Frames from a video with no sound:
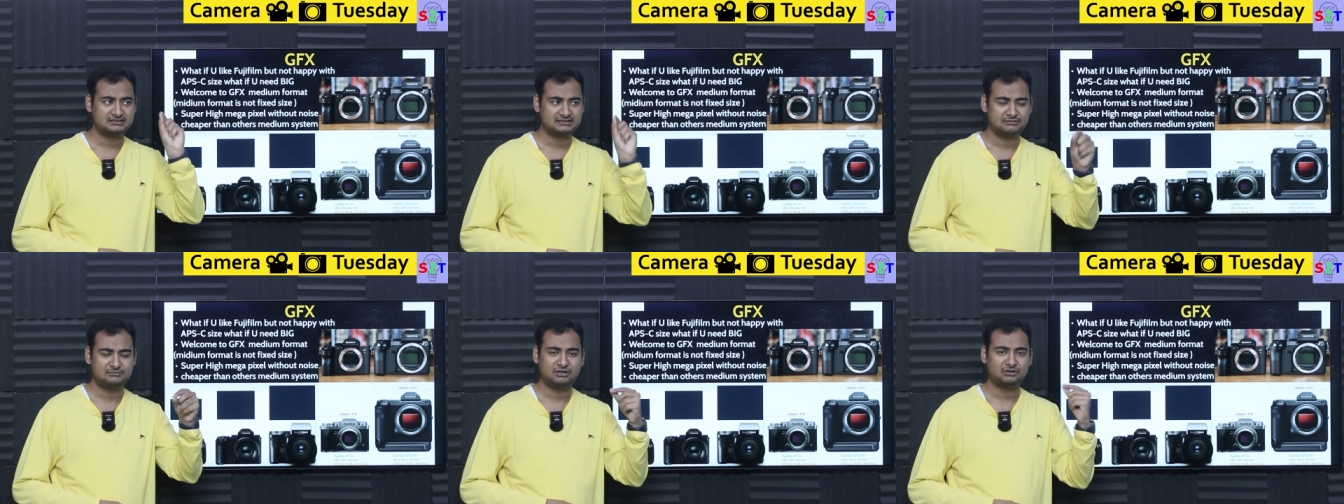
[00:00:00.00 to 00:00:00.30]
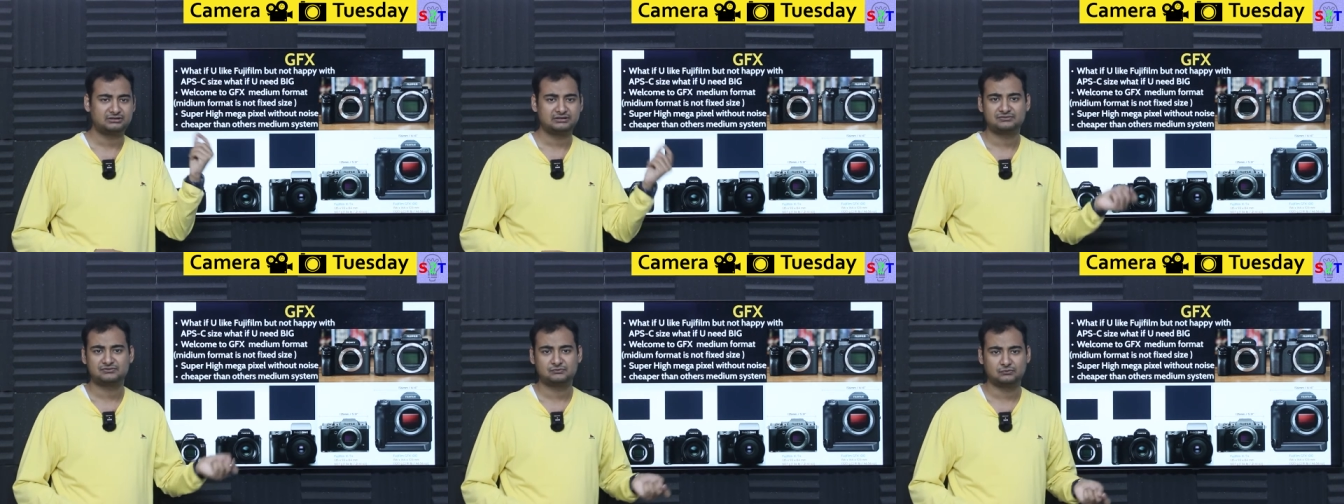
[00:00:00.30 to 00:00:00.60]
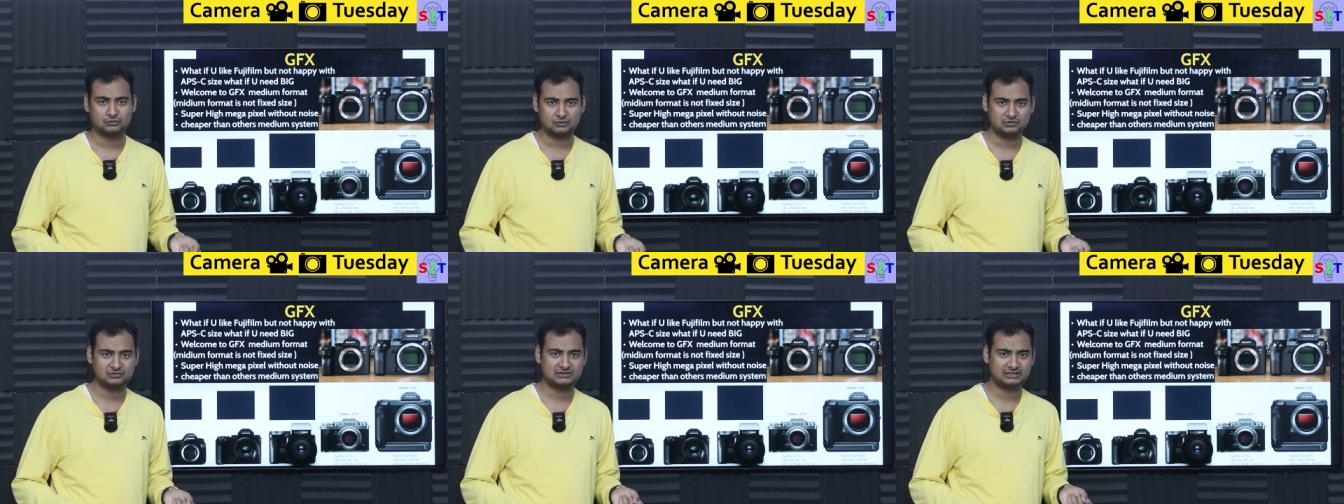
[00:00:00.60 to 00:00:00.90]
somehow gives
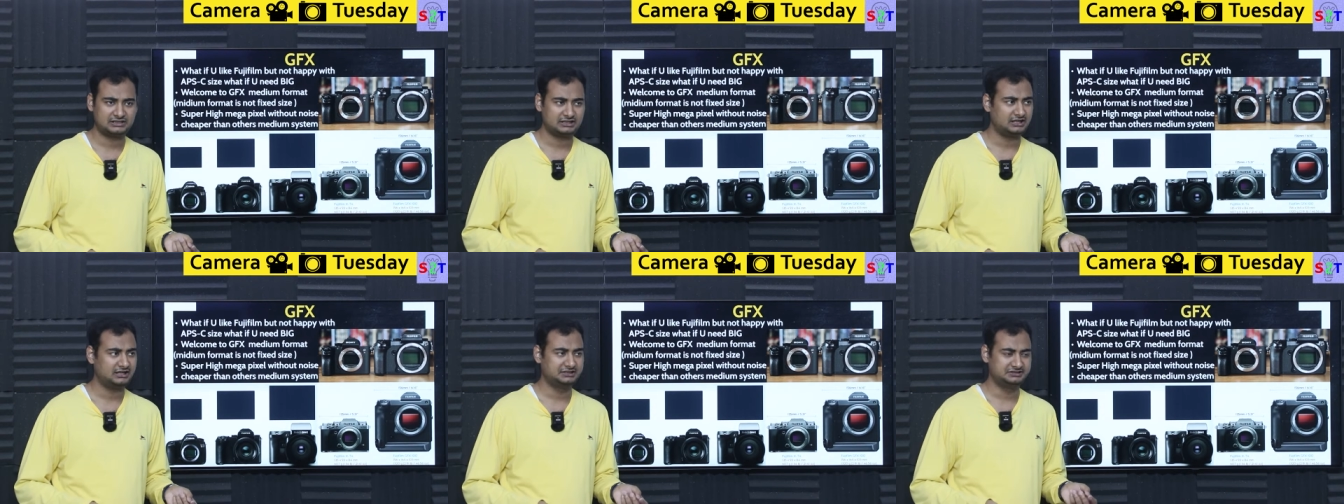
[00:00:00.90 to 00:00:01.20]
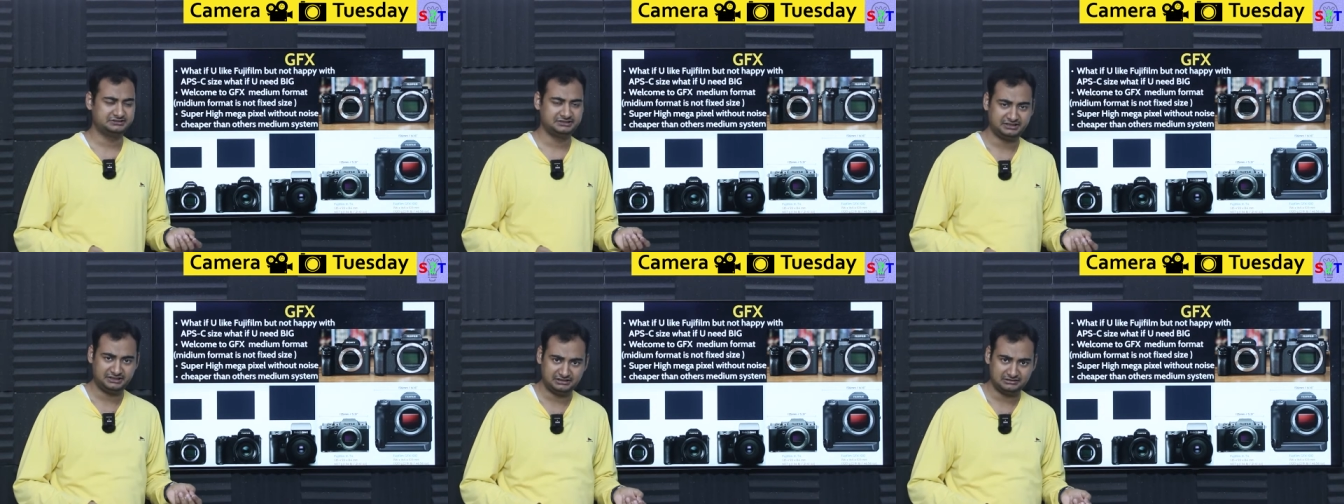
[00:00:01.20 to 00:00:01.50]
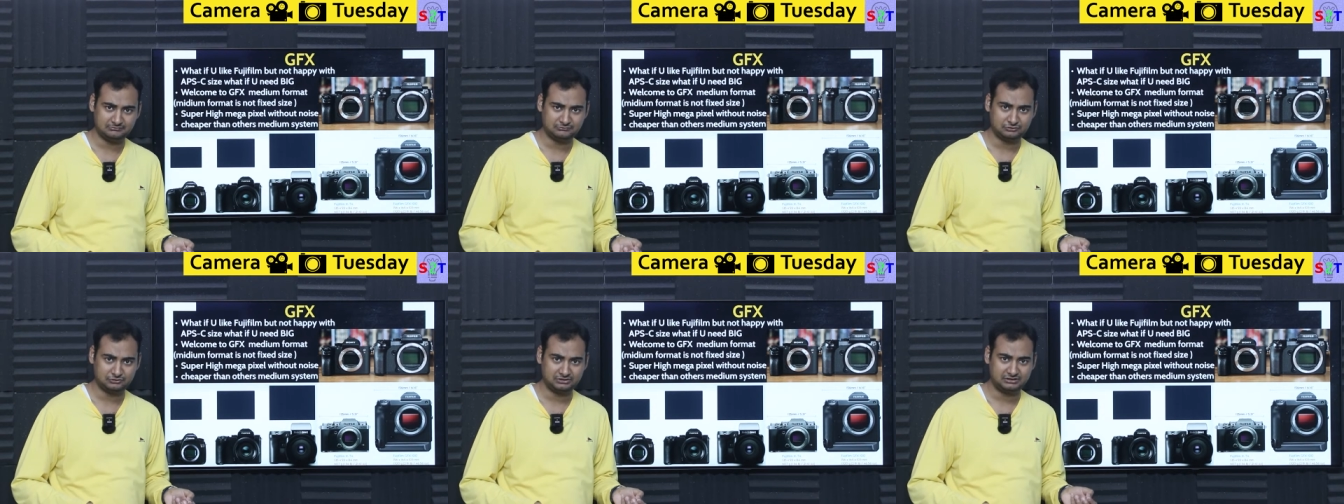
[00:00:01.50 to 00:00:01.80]
photos that are like
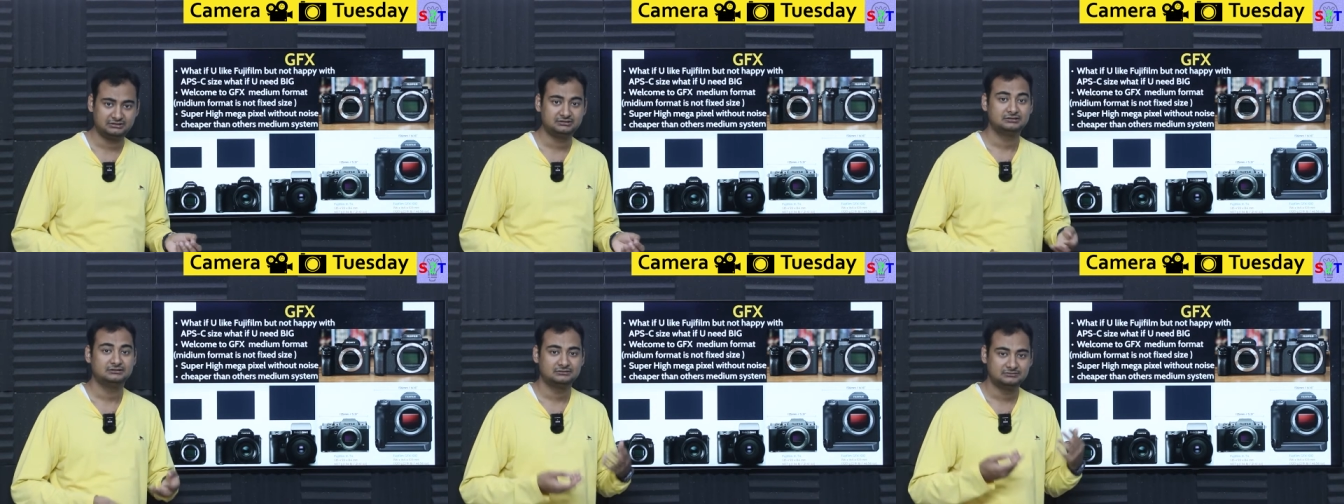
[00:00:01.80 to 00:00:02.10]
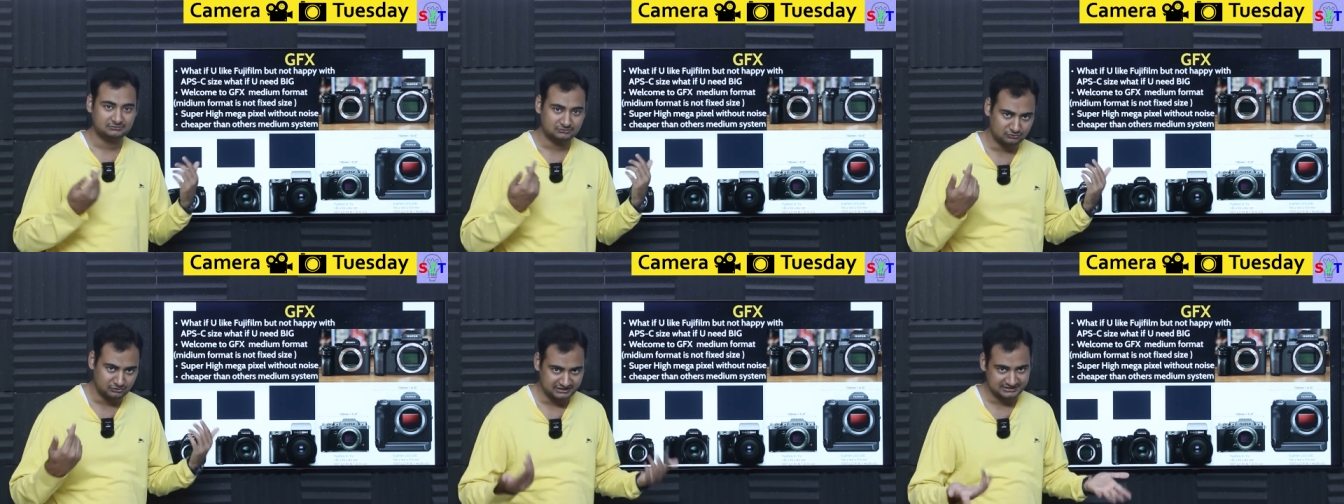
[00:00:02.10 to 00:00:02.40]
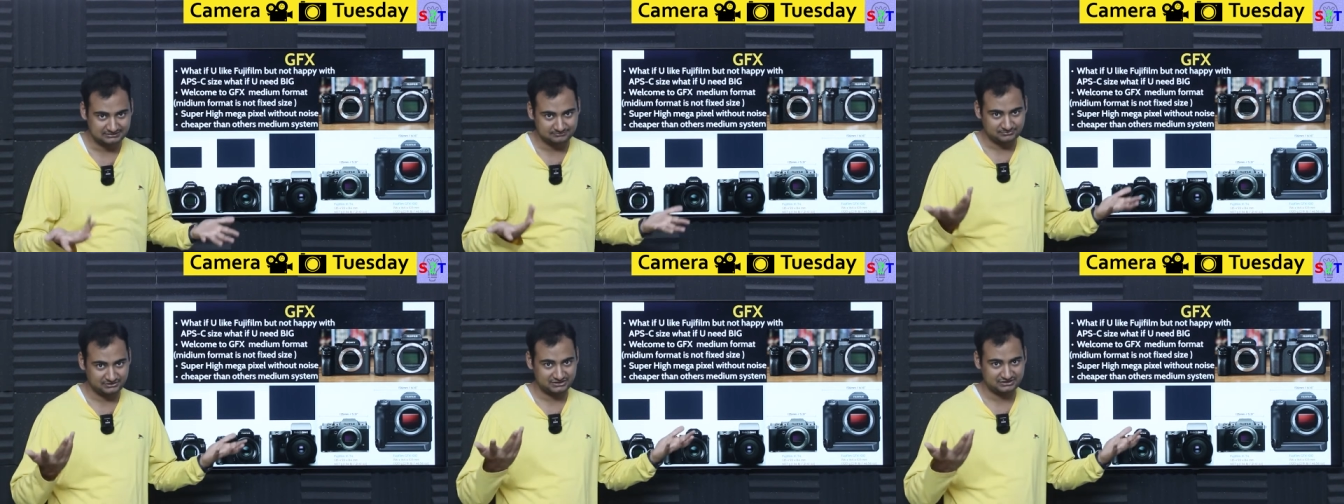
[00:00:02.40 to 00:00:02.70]
damn good.
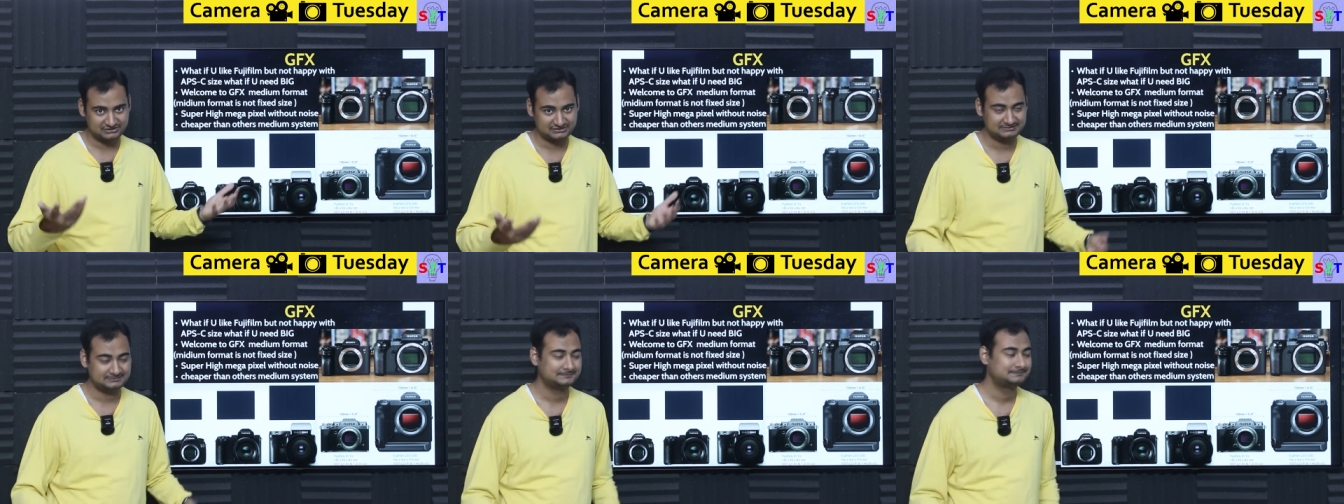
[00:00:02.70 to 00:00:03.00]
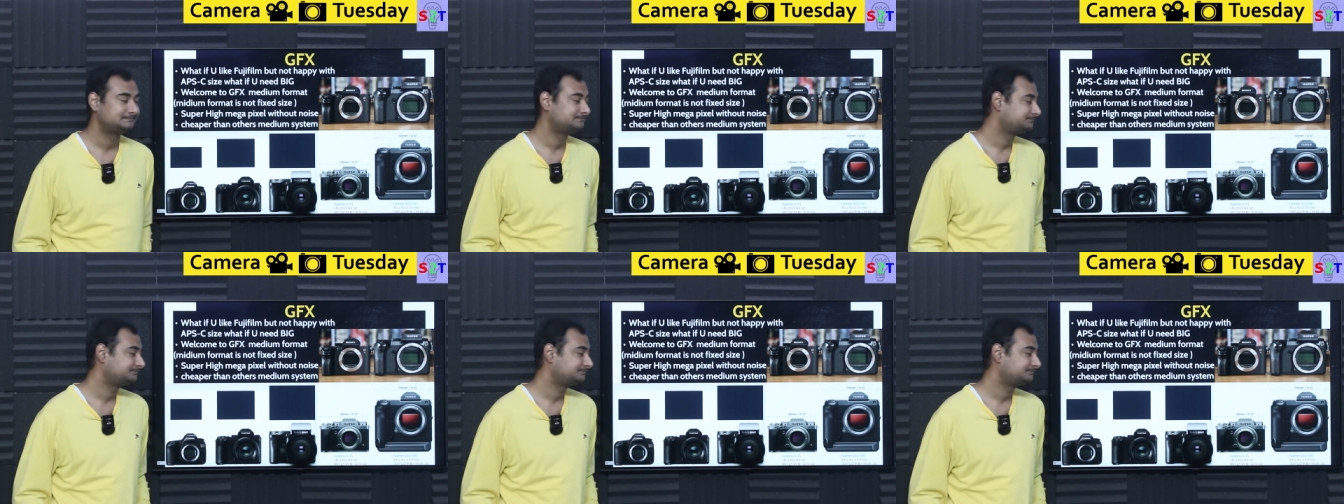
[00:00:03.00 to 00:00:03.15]
Nice pressure.